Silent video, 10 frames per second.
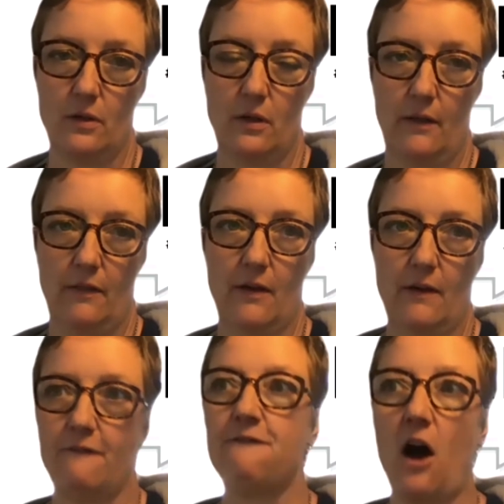the
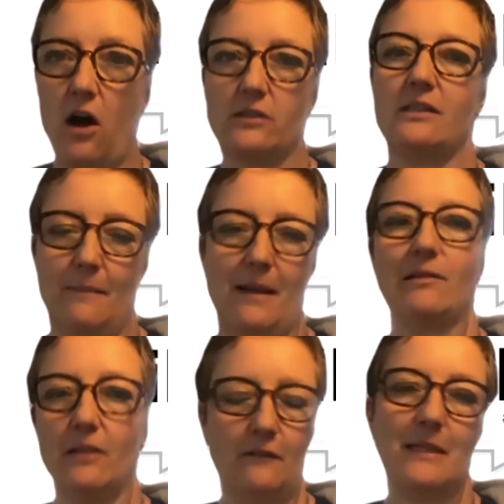vast amount
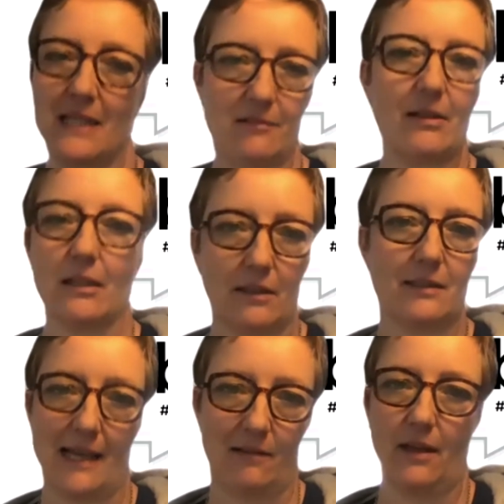of material that's
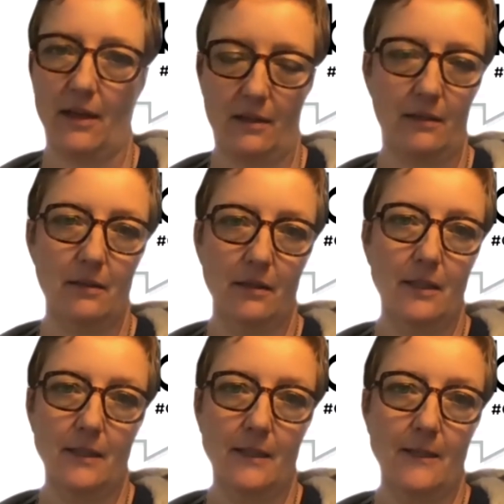out there,
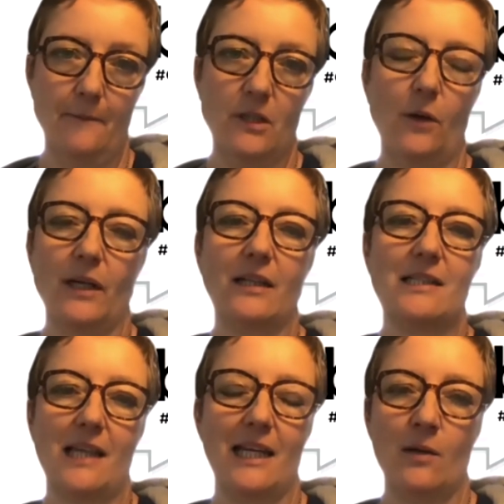and
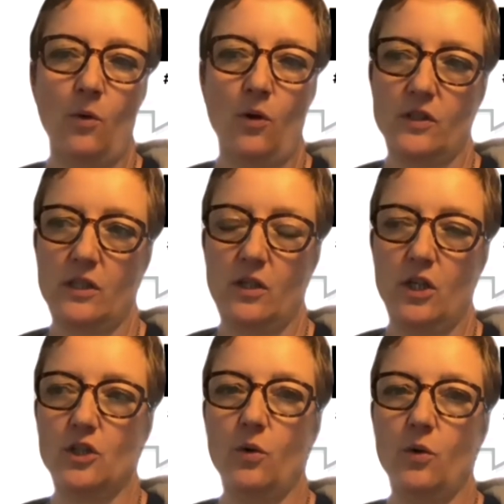understanding what's
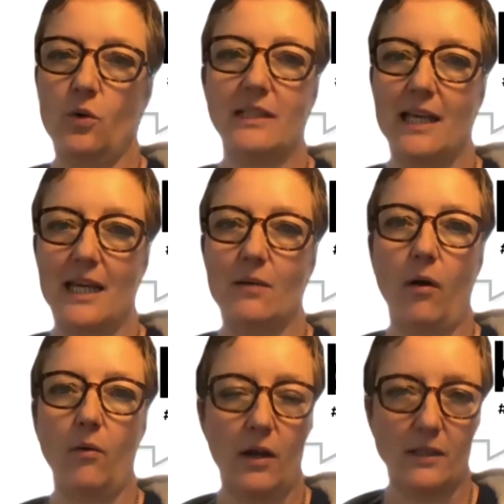good quality, what
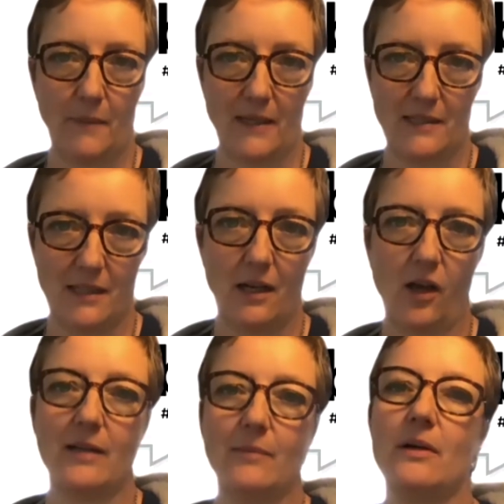works best in
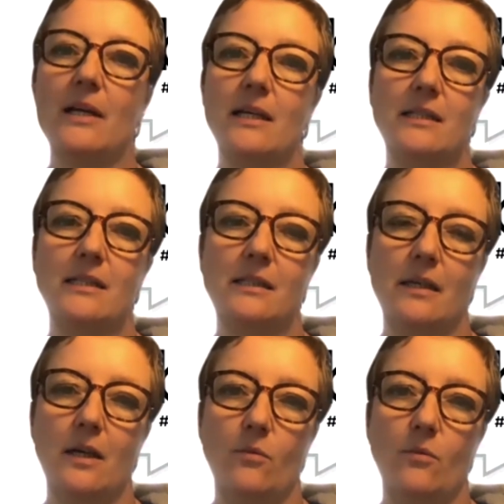libraries,
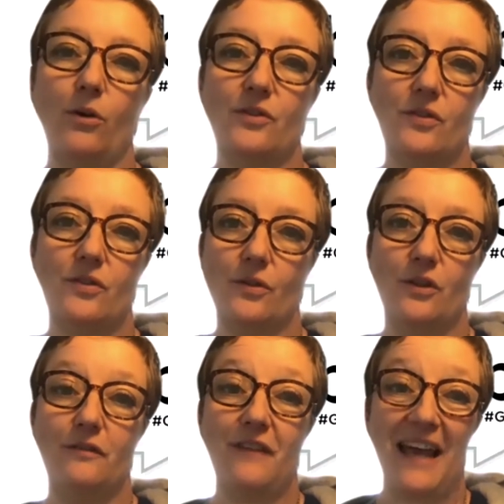what's good
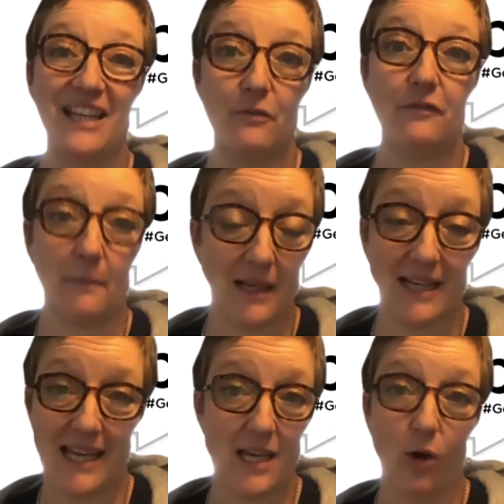value for
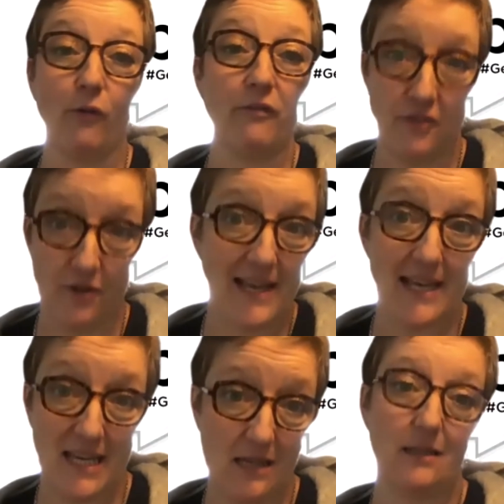money or
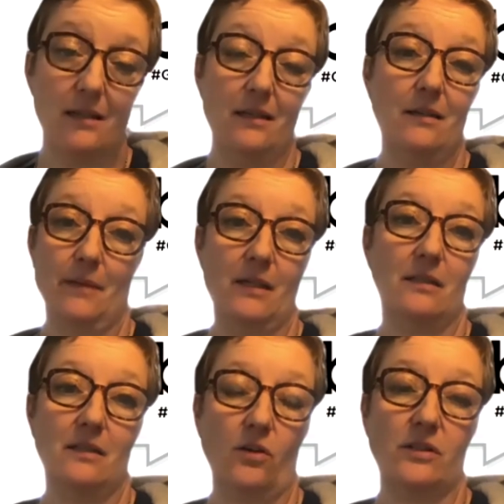free, because
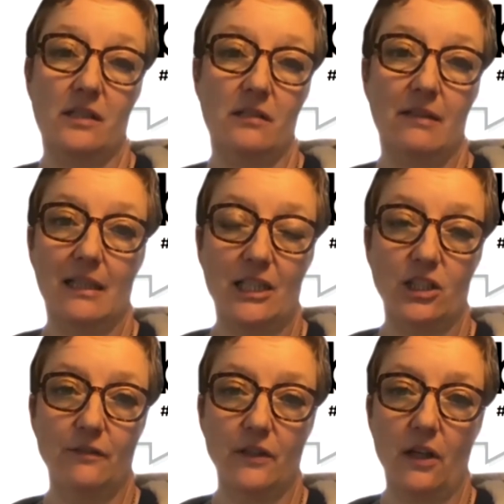cost is a real
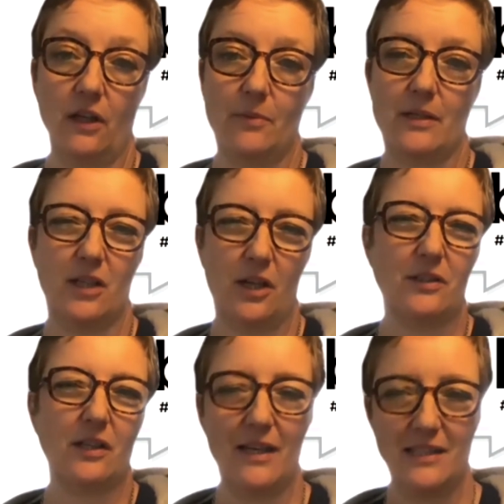issue for libraries,
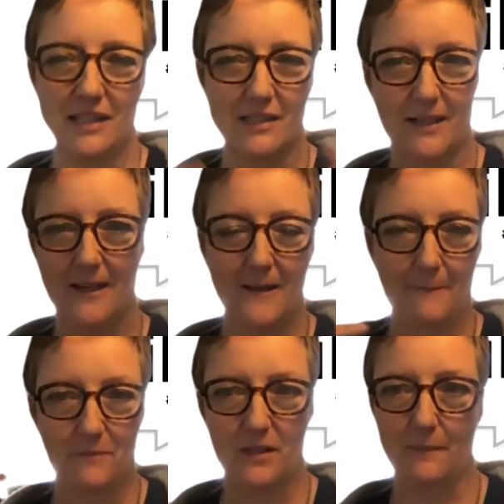so it's just
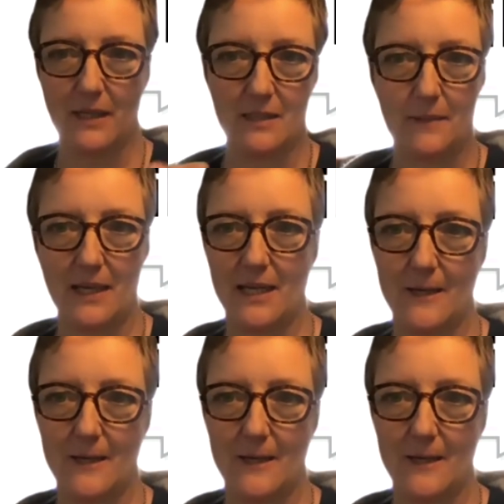something to be